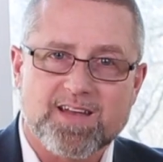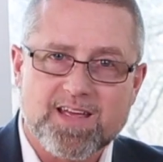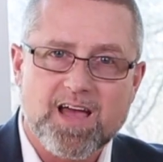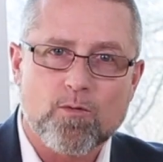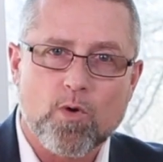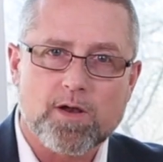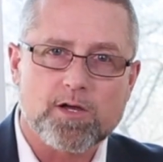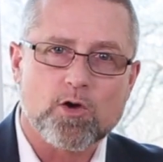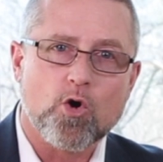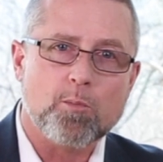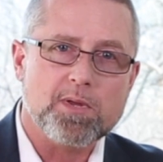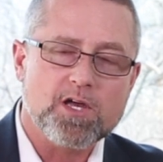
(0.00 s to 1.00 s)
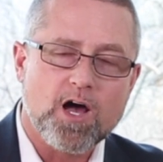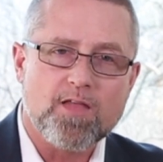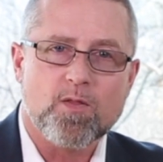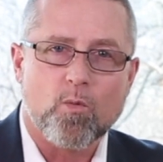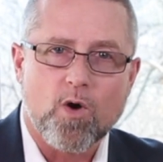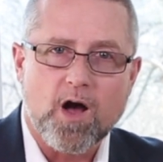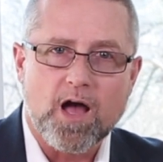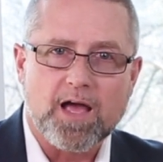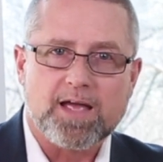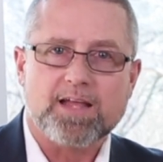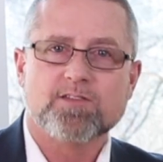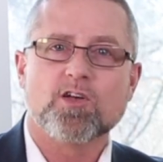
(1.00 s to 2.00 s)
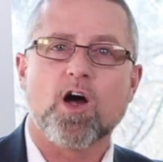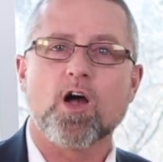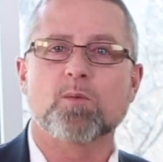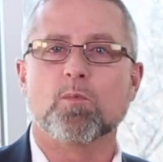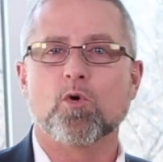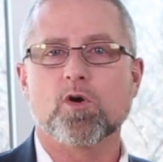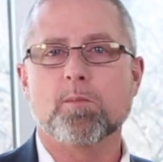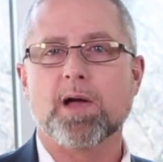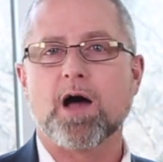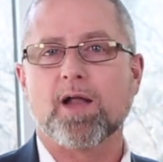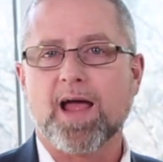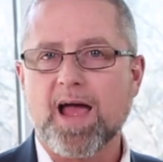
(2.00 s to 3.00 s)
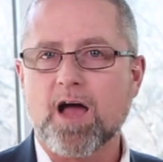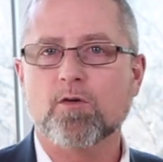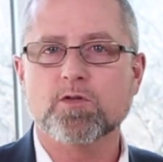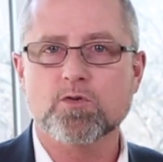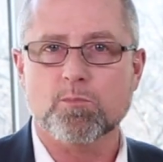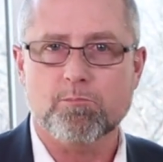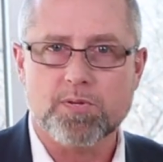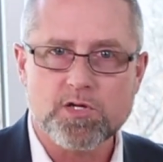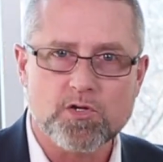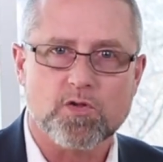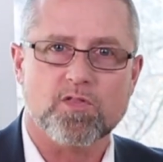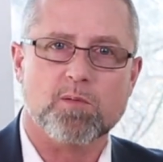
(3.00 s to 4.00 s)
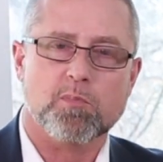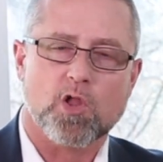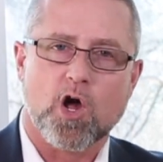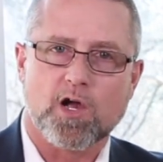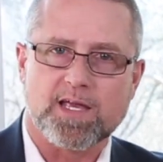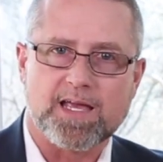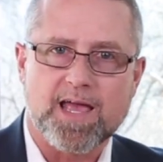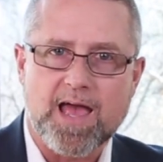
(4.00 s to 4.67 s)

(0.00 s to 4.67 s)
Today I want to go beyond the why and talk more about how you build the blogging